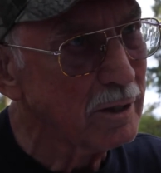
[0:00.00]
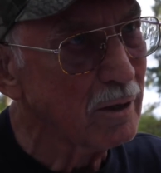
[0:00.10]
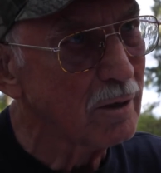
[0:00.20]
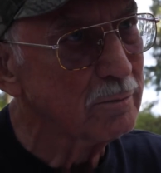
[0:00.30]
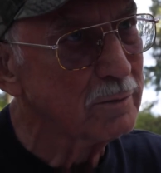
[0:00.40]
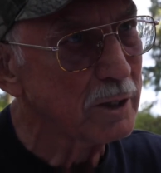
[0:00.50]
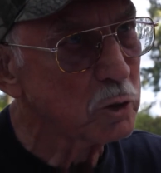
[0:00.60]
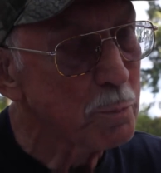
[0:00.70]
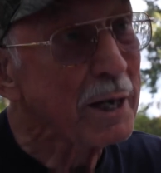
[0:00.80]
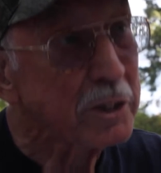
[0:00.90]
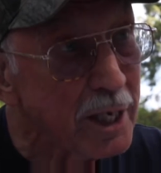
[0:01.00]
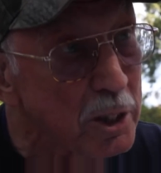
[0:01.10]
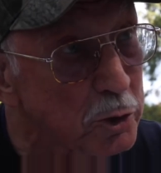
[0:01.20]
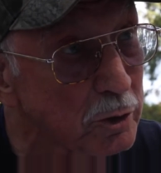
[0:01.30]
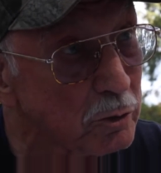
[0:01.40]
their
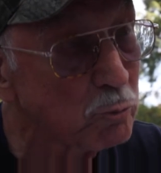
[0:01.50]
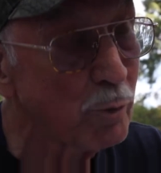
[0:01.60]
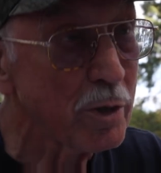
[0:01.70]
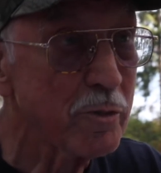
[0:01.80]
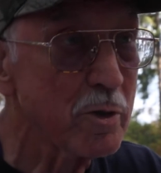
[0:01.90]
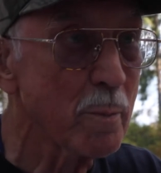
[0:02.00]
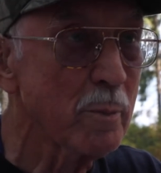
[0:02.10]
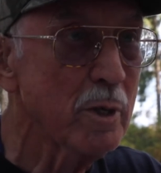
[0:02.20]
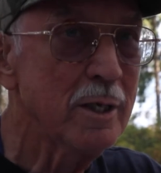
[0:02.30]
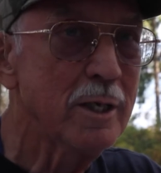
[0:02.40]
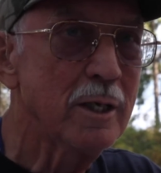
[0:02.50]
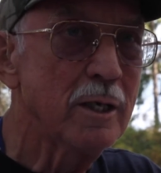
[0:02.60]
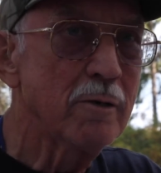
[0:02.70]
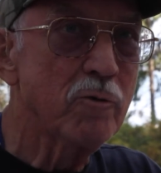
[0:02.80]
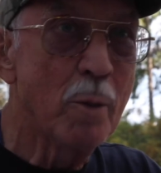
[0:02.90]
expectations with them
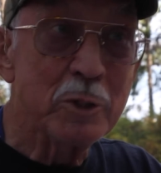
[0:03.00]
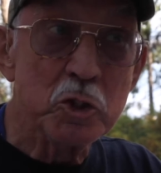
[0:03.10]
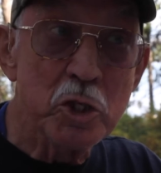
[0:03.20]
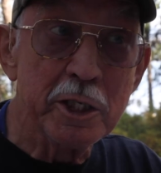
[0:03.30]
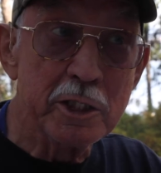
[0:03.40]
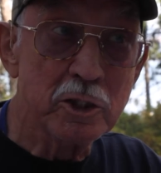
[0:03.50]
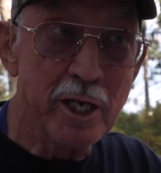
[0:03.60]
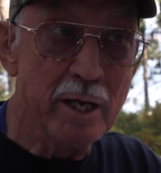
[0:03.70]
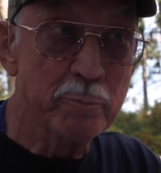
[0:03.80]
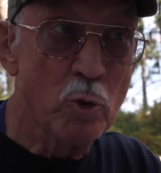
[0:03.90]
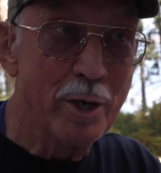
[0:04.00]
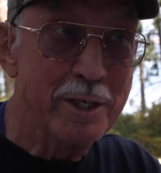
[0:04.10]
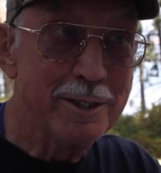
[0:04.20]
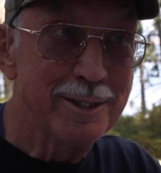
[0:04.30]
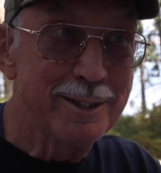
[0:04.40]
from a city
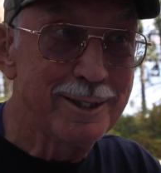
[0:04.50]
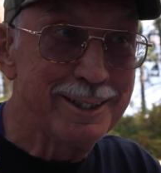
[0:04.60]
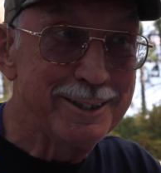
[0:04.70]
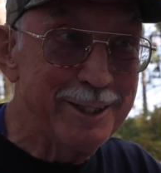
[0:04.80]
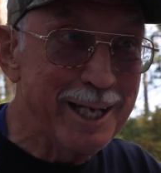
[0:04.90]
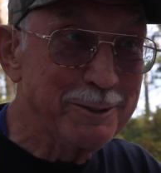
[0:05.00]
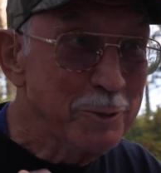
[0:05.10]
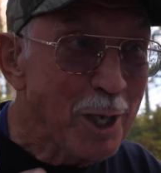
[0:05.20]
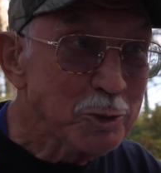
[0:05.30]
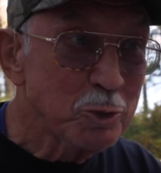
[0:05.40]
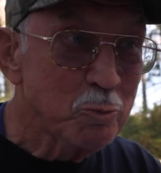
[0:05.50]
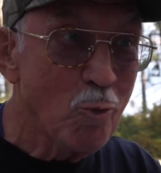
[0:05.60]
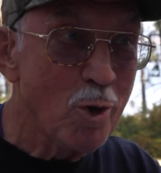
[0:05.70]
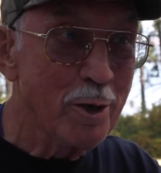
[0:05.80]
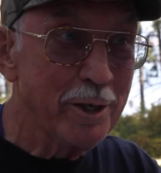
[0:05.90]
standpoint. That doesn't
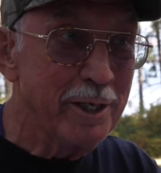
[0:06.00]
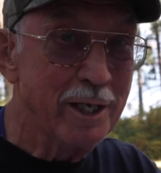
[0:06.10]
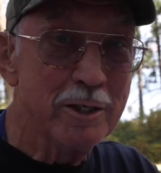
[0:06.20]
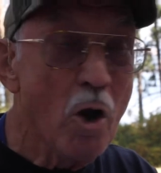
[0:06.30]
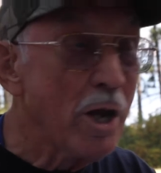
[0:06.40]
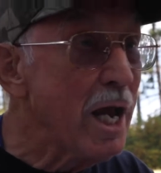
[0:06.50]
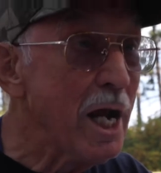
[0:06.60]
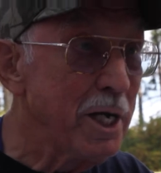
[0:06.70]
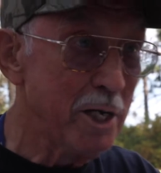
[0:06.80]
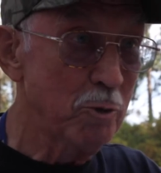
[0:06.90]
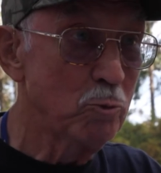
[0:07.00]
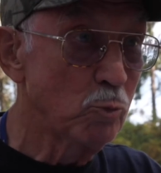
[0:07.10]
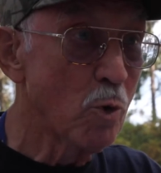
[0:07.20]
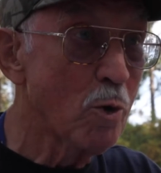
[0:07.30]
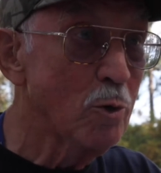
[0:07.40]
work in any
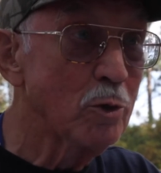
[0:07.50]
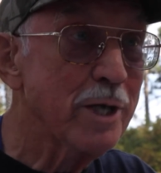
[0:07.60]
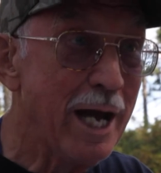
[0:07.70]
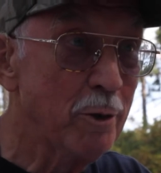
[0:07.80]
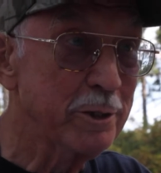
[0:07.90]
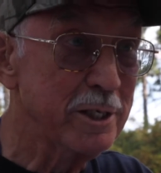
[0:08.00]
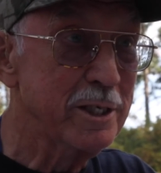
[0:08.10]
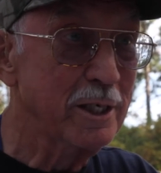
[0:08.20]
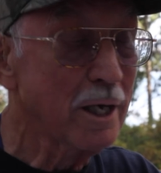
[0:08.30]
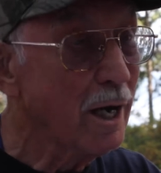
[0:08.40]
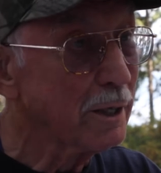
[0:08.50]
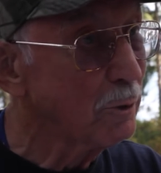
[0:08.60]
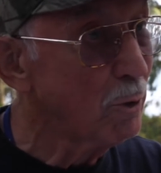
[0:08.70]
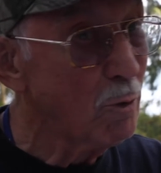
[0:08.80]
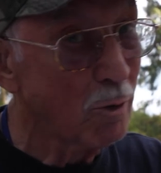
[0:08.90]
rural county in
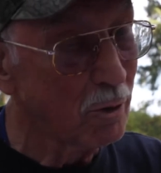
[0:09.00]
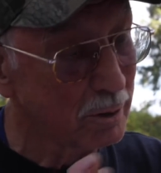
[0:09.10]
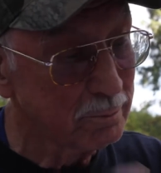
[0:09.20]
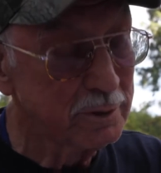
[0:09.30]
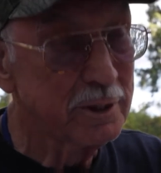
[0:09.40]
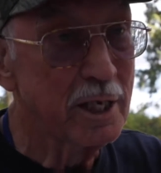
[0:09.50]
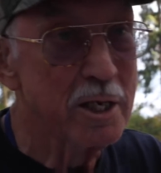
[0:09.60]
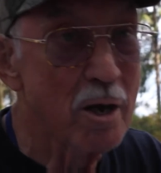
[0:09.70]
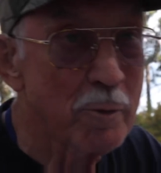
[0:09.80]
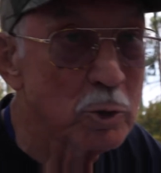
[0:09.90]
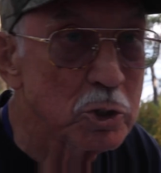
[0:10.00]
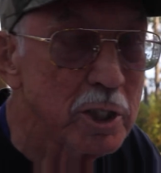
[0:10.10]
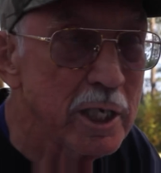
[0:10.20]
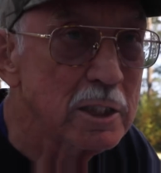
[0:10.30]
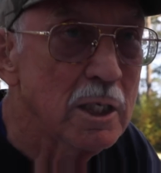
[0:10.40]
Idaho or in any other
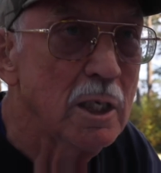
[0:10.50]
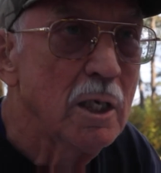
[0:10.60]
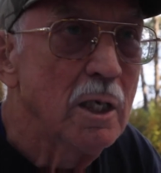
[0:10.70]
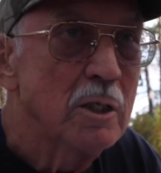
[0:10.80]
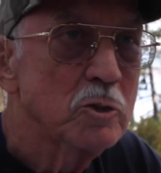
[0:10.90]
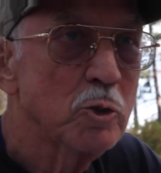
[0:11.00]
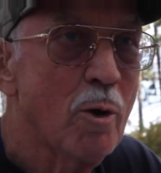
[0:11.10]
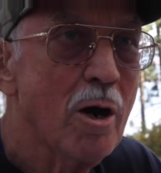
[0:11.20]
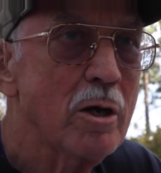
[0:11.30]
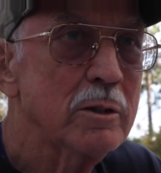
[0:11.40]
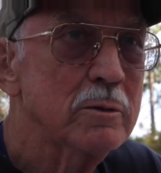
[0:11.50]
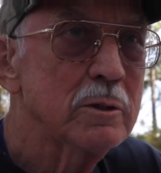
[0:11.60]
state. So our